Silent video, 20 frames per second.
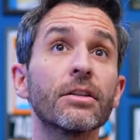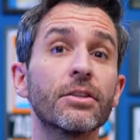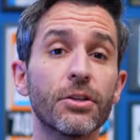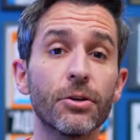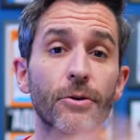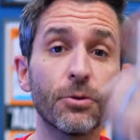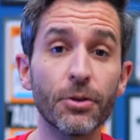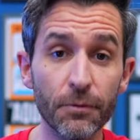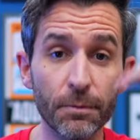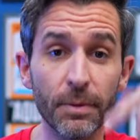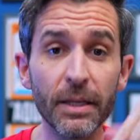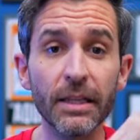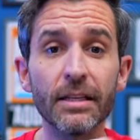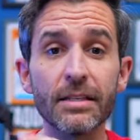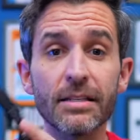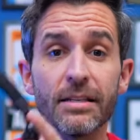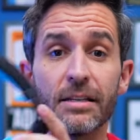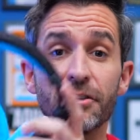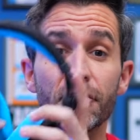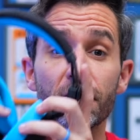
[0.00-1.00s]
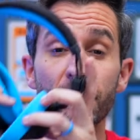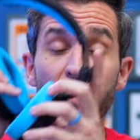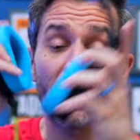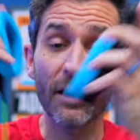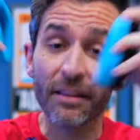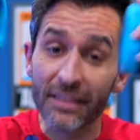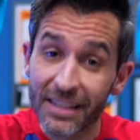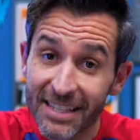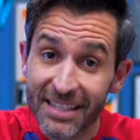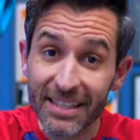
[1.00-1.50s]
So you've been listening to me
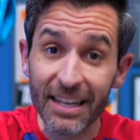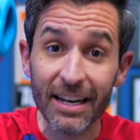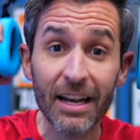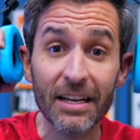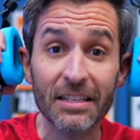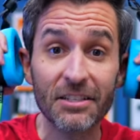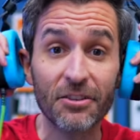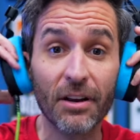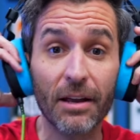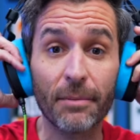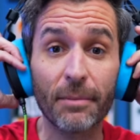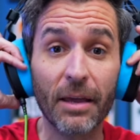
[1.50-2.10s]
on the Sennheiser